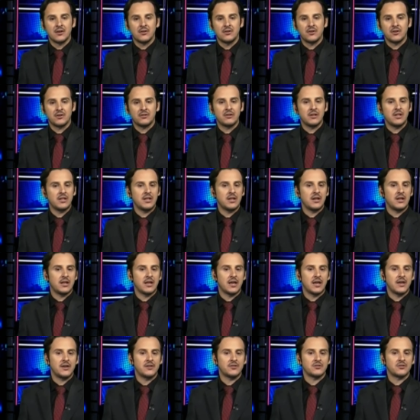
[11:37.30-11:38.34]
Concurrently,
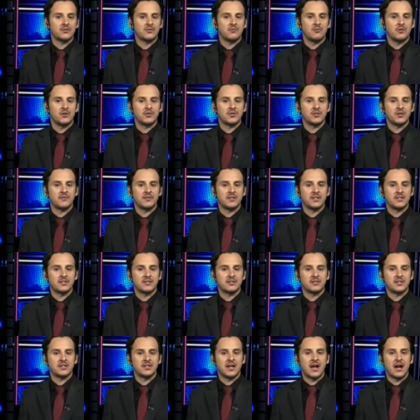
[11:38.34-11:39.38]
allegations emerge
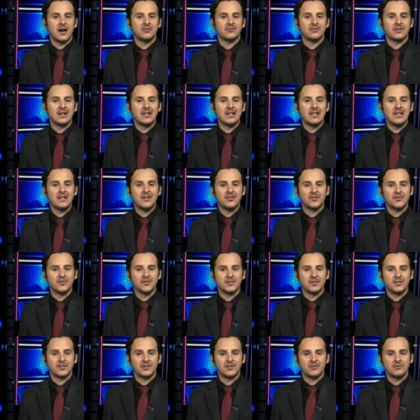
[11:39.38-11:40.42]
evidencing how the leader of
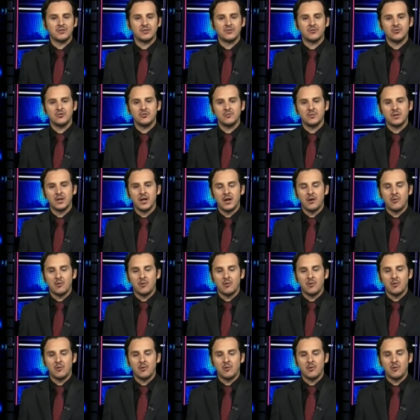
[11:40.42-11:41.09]
the terrorist group